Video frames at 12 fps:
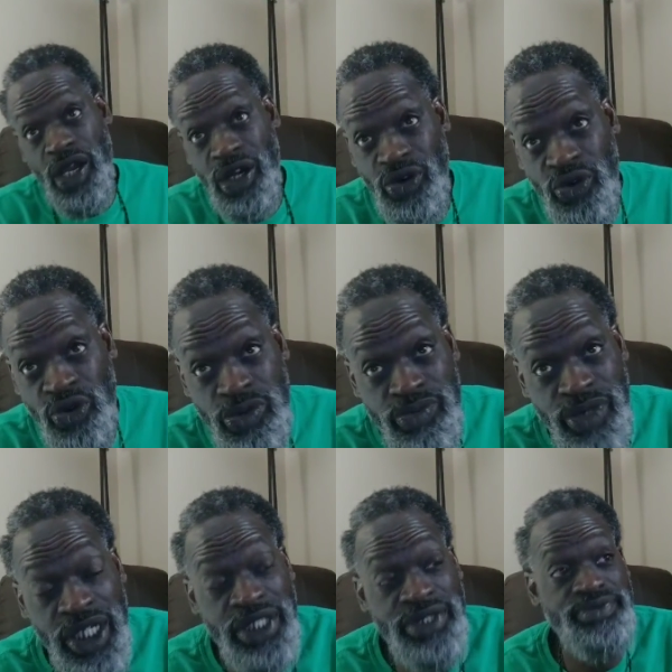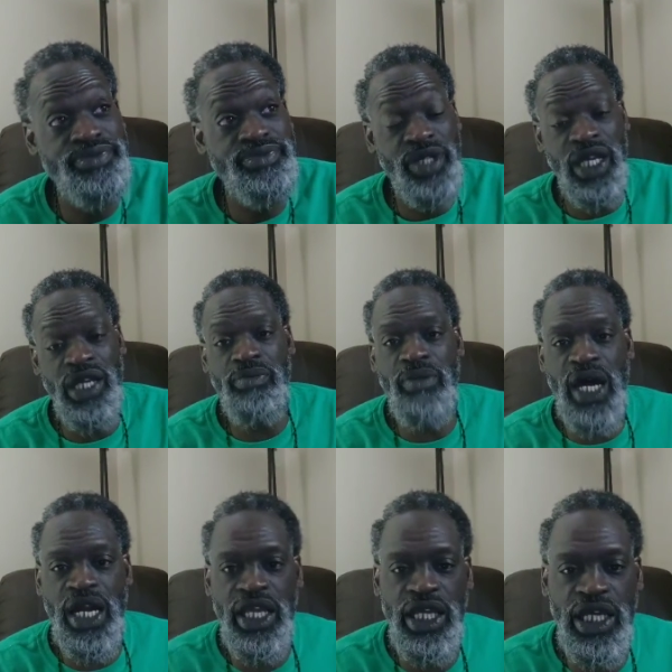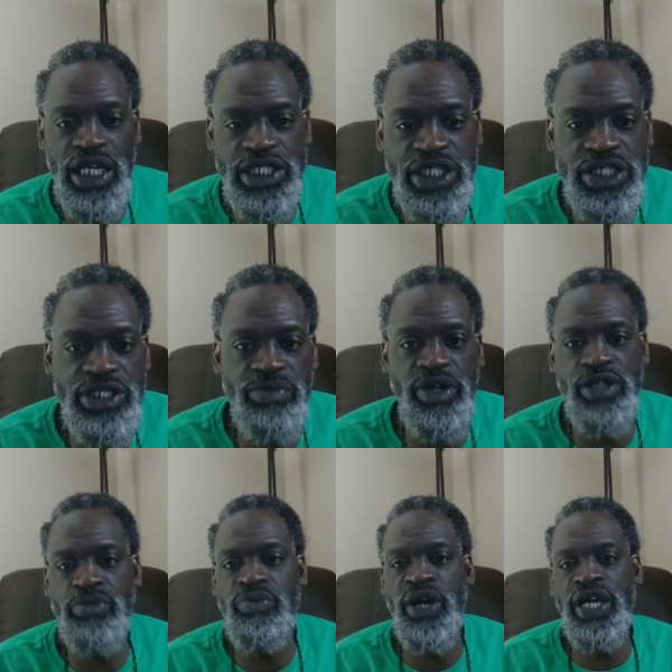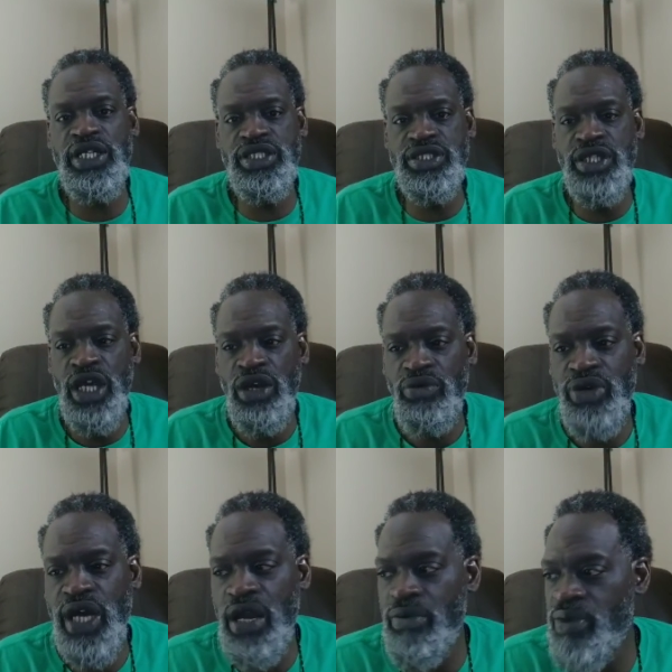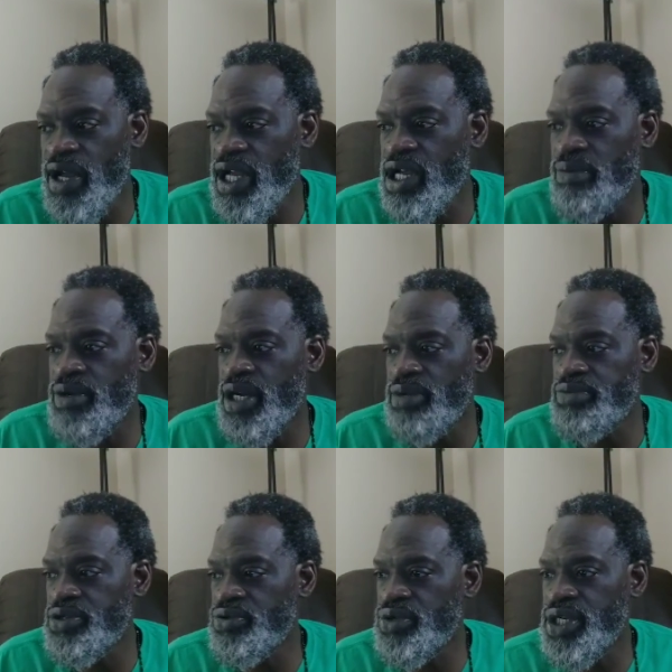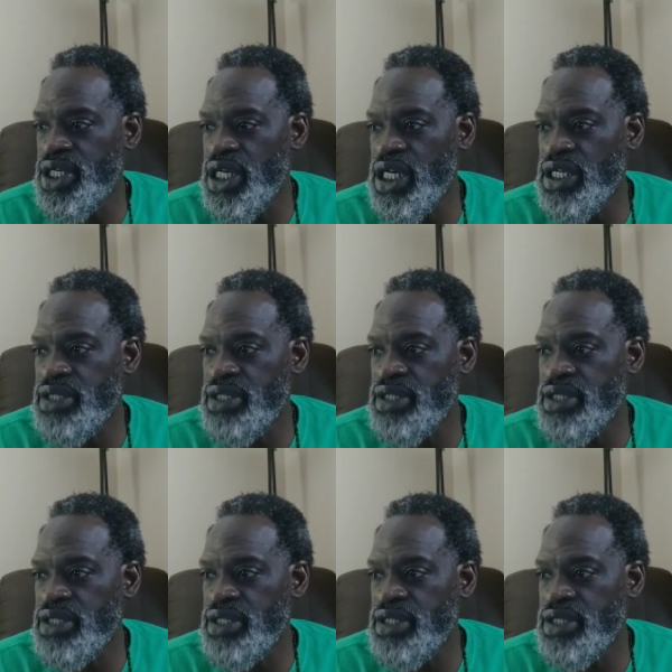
Kuumba and Imani, unless there's some other breaks. We got a break coming up during